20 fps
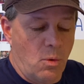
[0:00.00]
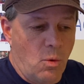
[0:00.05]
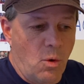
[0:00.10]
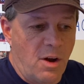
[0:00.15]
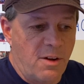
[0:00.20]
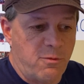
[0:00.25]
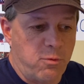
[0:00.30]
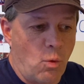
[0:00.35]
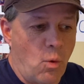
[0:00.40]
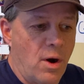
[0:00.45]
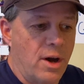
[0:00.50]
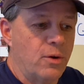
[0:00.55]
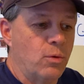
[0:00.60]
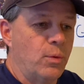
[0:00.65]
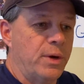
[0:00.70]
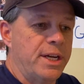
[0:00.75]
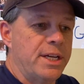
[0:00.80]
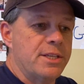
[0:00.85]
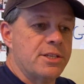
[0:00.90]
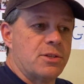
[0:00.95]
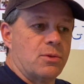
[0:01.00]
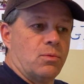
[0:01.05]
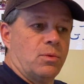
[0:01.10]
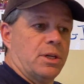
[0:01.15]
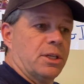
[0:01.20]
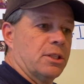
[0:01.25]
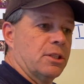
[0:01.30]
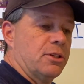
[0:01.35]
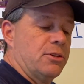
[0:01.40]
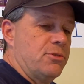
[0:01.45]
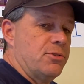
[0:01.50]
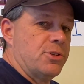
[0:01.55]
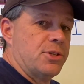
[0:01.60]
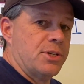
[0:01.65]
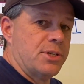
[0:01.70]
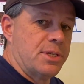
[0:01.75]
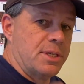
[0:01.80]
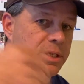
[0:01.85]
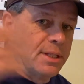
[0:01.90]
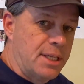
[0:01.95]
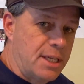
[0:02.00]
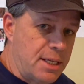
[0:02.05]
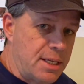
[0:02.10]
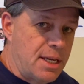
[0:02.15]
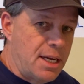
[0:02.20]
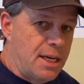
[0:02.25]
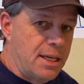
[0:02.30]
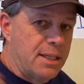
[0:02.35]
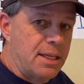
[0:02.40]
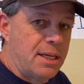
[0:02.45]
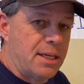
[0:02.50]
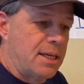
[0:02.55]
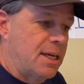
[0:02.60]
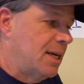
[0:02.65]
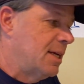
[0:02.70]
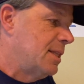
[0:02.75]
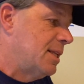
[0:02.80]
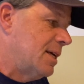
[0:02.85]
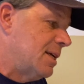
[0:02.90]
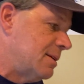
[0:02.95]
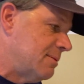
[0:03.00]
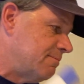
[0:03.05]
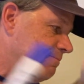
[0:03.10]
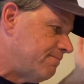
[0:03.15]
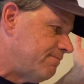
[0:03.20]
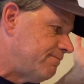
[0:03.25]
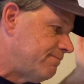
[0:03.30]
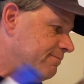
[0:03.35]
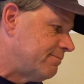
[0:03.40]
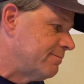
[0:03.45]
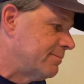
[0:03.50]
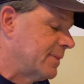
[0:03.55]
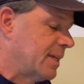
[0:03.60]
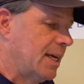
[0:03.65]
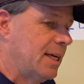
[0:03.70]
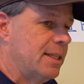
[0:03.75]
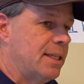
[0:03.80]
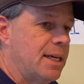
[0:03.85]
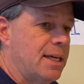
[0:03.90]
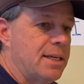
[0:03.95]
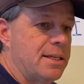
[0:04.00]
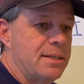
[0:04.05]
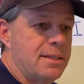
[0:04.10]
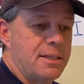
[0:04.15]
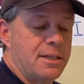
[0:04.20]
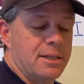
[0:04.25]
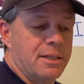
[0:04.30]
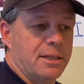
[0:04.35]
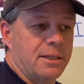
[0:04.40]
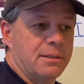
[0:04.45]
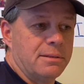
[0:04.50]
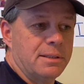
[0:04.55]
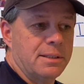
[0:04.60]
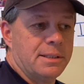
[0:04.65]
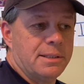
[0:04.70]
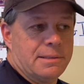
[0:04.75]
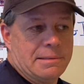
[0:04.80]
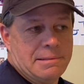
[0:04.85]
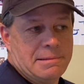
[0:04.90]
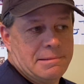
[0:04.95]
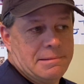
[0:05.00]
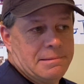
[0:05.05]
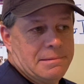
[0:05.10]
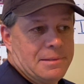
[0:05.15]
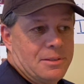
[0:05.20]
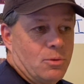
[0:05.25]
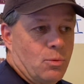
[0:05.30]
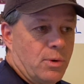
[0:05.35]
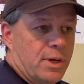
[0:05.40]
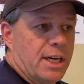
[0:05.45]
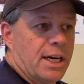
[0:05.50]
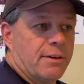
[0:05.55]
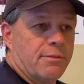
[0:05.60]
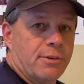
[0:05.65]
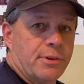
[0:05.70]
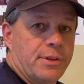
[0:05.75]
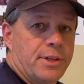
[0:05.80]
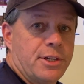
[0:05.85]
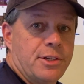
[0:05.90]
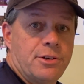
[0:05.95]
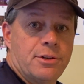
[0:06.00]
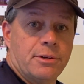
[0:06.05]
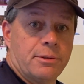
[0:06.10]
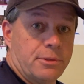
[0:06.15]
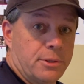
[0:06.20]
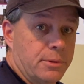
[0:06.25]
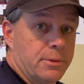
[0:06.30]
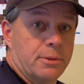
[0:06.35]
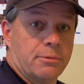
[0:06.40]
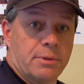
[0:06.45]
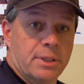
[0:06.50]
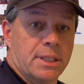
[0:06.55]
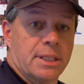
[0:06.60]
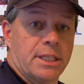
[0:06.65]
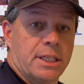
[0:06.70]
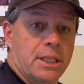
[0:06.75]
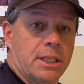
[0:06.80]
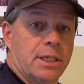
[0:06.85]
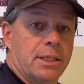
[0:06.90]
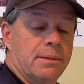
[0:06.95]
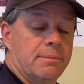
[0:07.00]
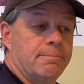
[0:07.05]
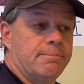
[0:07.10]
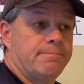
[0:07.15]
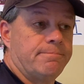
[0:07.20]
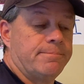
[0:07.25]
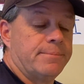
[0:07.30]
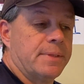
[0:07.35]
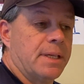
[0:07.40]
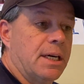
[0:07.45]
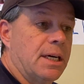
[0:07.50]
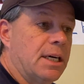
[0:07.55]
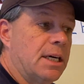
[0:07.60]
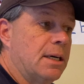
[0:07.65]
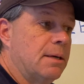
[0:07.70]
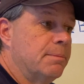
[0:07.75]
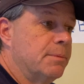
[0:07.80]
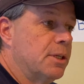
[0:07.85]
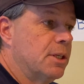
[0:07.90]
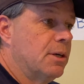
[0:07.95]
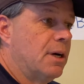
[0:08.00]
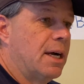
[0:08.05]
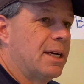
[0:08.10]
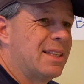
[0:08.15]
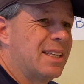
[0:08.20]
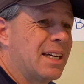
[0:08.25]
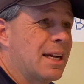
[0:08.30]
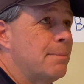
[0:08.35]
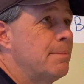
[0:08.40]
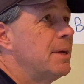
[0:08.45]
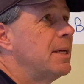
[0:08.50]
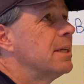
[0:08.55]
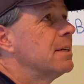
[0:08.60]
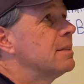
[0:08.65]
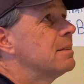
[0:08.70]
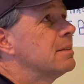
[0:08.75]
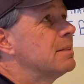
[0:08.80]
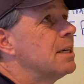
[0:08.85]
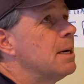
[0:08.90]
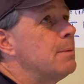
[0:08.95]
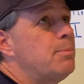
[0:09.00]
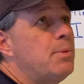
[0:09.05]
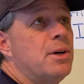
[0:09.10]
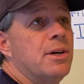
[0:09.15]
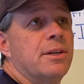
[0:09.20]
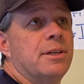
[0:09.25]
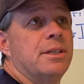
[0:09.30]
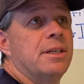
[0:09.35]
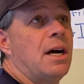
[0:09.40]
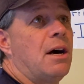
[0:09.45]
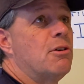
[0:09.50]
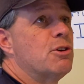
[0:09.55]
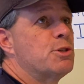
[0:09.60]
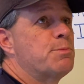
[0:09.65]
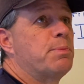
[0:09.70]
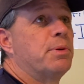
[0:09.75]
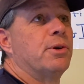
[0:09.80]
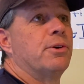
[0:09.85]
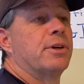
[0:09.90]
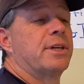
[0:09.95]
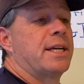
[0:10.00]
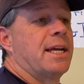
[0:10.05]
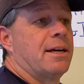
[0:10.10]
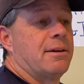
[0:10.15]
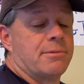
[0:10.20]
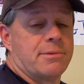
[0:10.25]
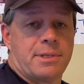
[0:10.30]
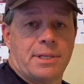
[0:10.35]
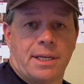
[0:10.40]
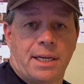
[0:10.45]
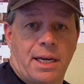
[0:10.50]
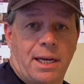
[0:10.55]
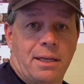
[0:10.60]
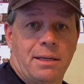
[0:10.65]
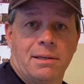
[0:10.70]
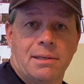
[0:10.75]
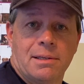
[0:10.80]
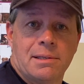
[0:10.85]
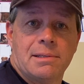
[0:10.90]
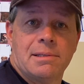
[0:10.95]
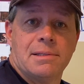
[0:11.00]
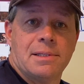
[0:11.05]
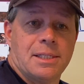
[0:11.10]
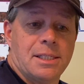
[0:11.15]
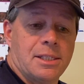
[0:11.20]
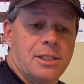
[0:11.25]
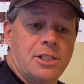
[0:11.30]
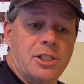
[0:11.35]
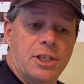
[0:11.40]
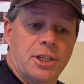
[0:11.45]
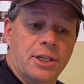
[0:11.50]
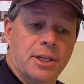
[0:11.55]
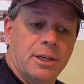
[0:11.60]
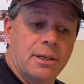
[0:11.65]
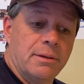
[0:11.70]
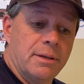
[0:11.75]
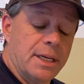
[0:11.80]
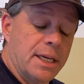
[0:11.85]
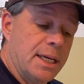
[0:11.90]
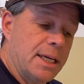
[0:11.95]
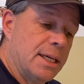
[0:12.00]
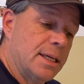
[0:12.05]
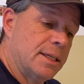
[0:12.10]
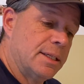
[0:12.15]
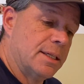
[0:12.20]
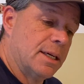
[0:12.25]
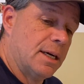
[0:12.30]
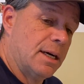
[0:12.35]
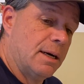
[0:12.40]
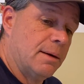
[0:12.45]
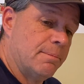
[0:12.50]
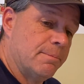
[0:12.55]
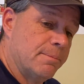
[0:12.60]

If one wins and one loses and then, and then, and then, and then, you know, whatever, then you're doing really good. Um, you know, I think I made a couple hundred dollars per account today, you know, and, uh,